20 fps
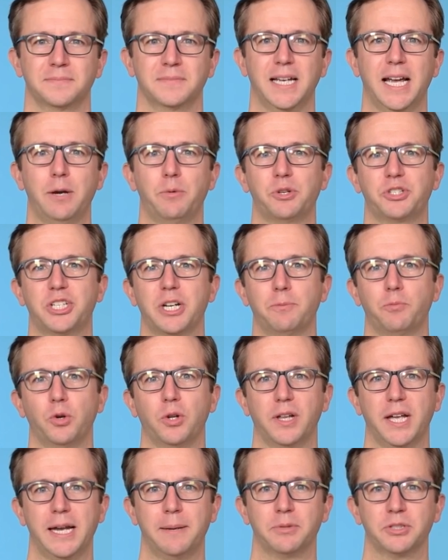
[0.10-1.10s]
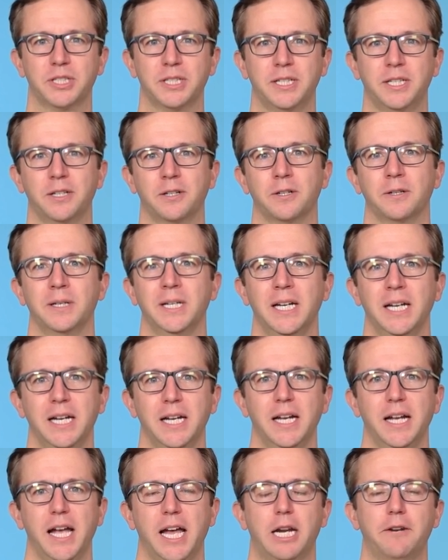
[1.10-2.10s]
Hey, what's up? Will Hamilton here.
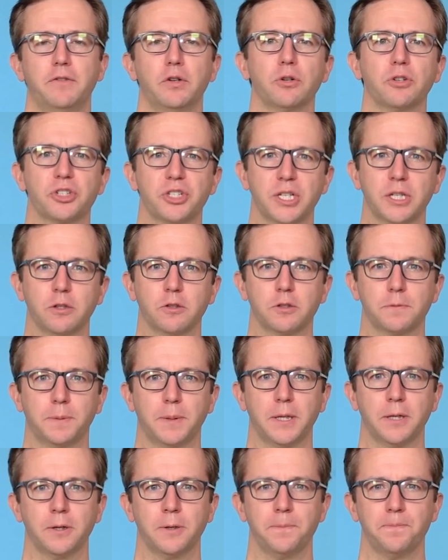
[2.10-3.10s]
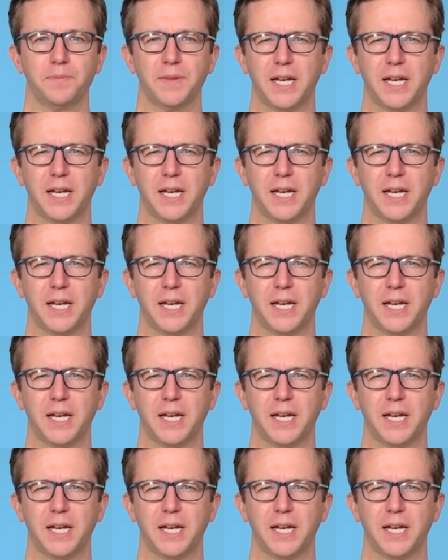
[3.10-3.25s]
And if you're a singles player